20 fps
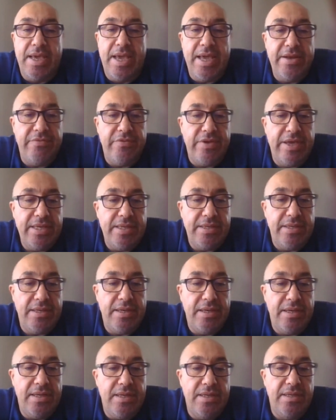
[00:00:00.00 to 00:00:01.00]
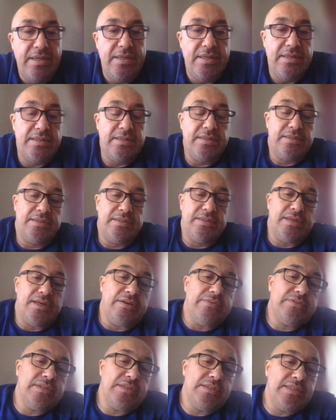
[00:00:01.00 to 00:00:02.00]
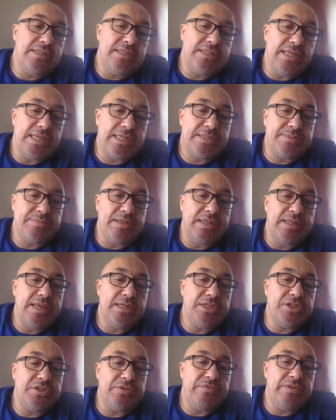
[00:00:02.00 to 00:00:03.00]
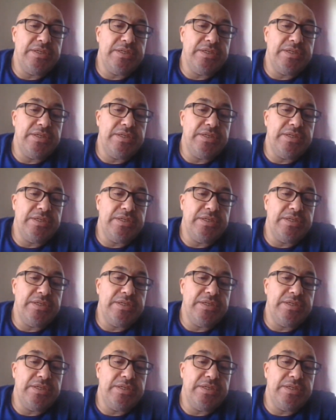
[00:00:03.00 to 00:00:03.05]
Anyway, after this explanation,